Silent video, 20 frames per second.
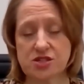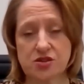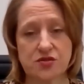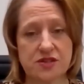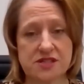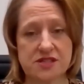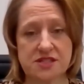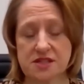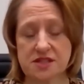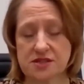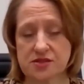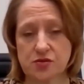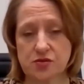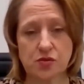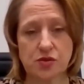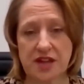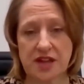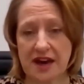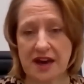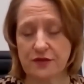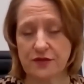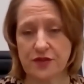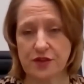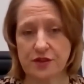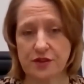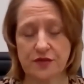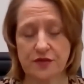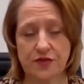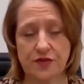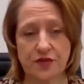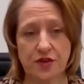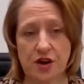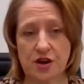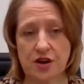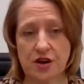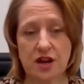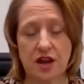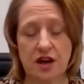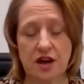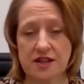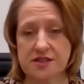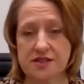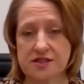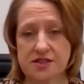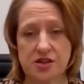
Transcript: Chris does all that for our clients.